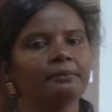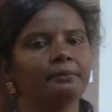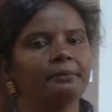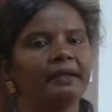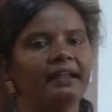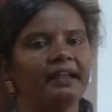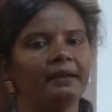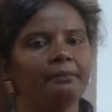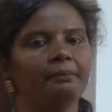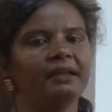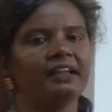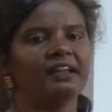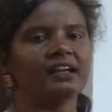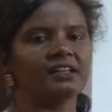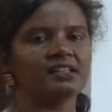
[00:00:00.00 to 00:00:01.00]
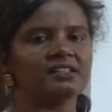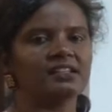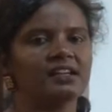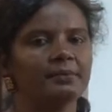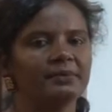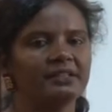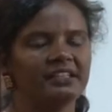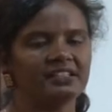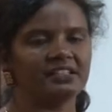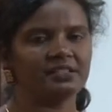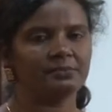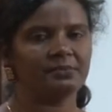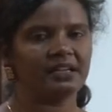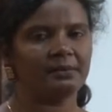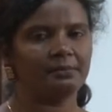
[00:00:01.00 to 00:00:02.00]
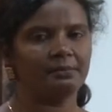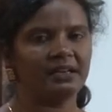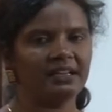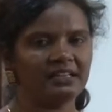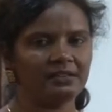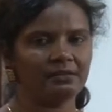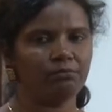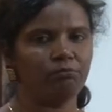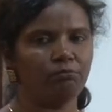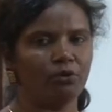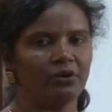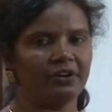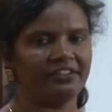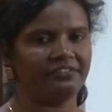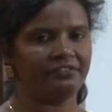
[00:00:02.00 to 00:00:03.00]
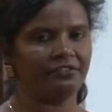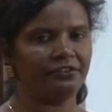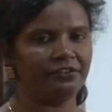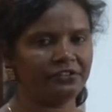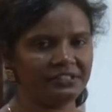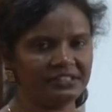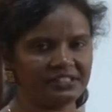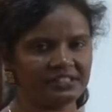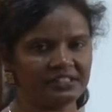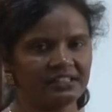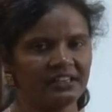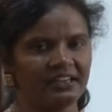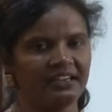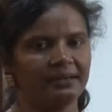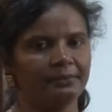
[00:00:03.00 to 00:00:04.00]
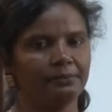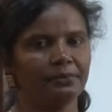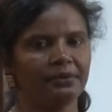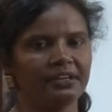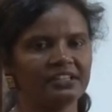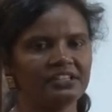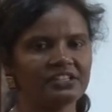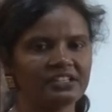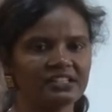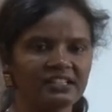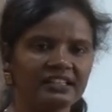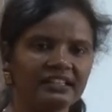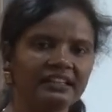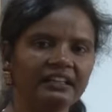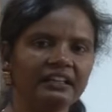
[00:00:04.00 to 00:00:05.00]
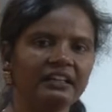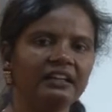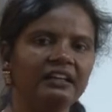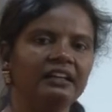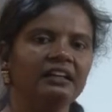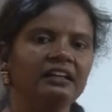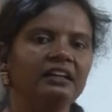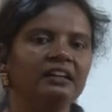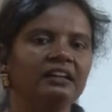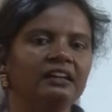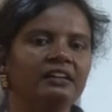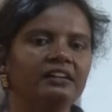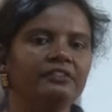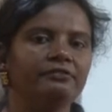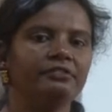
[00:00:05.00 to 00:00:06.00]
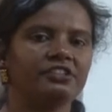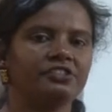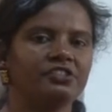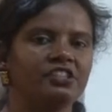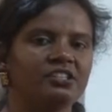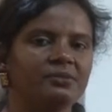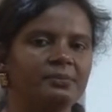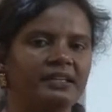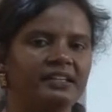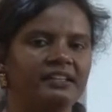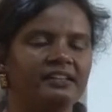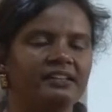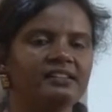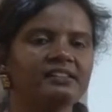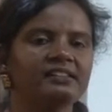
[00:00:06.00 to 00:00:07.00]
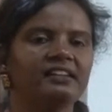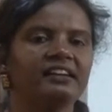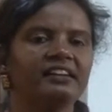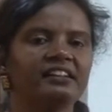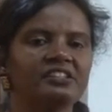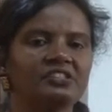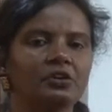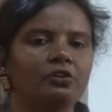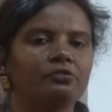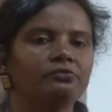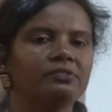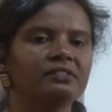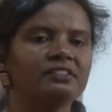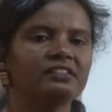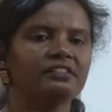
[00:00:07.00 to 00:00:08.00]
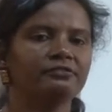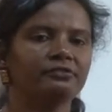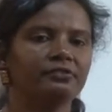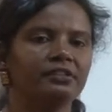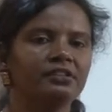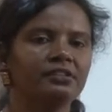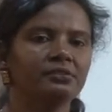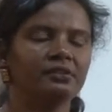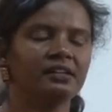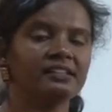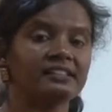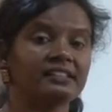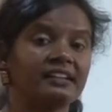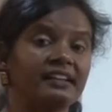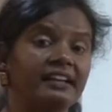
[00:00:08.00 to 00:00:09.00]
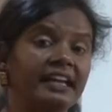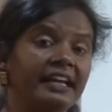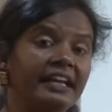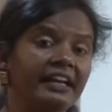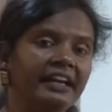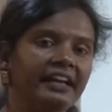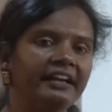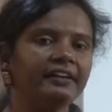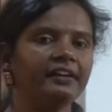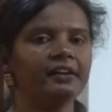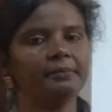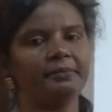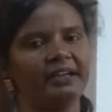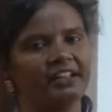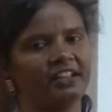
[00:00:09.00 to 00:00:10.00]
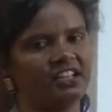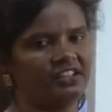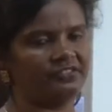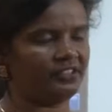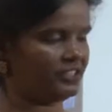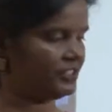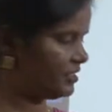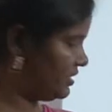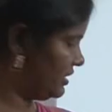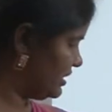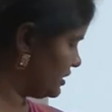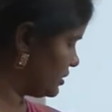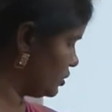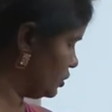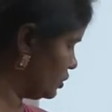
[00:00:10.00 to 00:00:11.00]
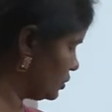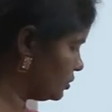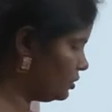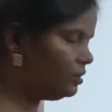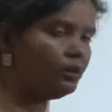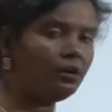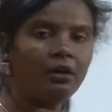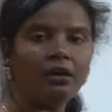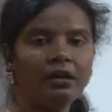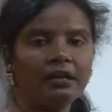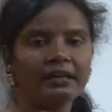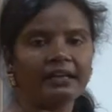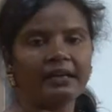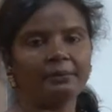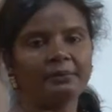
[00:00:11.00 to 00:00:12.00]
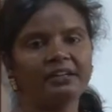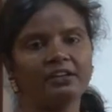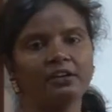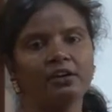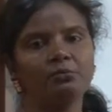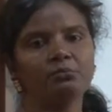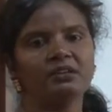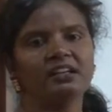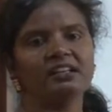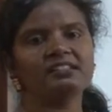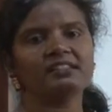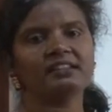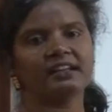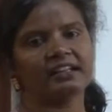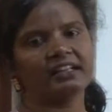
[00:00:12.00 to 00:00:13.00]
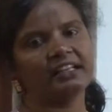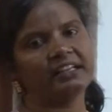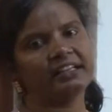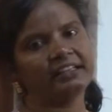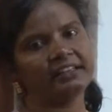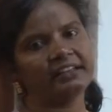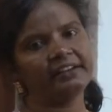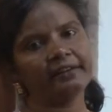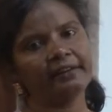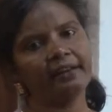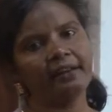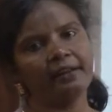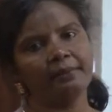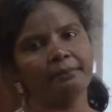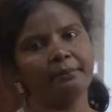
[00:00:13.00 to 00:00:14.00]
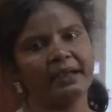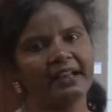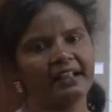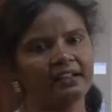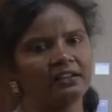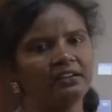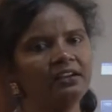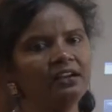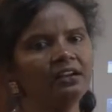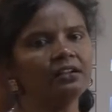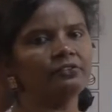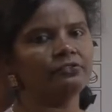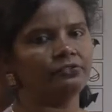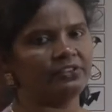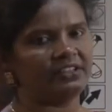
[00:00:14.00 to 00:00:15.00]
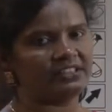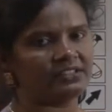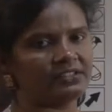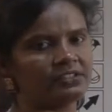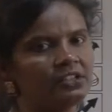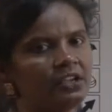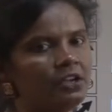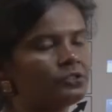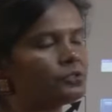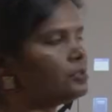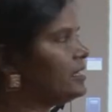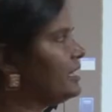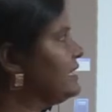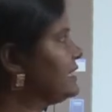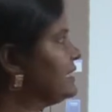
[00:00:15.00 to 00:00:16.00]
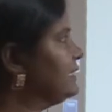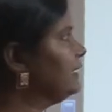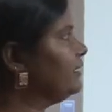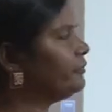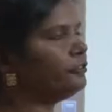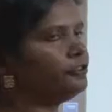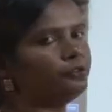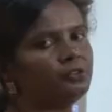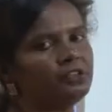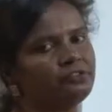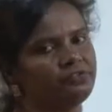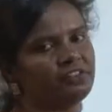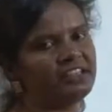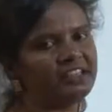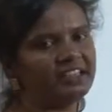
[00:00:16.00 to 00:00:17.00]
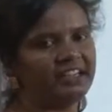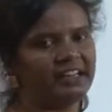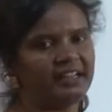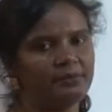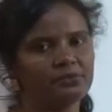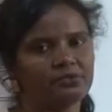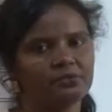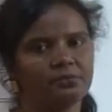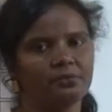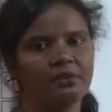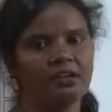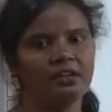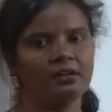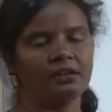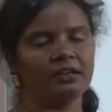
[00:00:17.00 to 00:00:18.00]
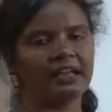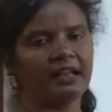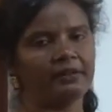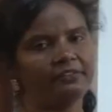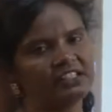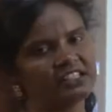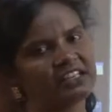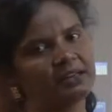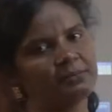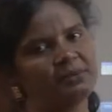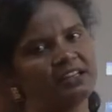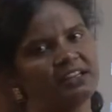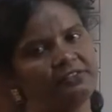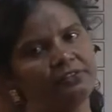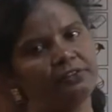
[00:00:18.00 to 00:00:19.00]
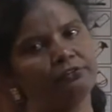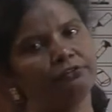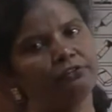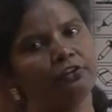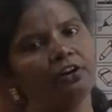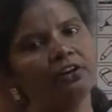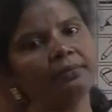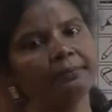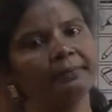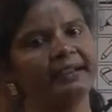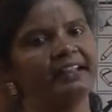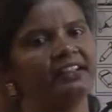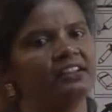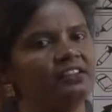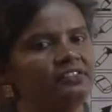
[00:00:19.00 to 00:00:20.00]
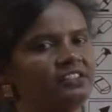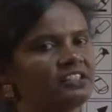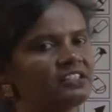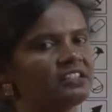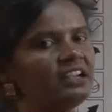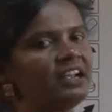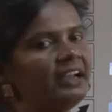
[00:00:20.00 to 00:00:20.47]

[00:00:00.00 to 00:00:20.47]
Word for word: may be contaminated by blood, body fluids and potentially infectious materials and is often referred to as regulated medical waste. It is also can be termed as regulated medical waste. So, these are few different names which can be given for medical waste.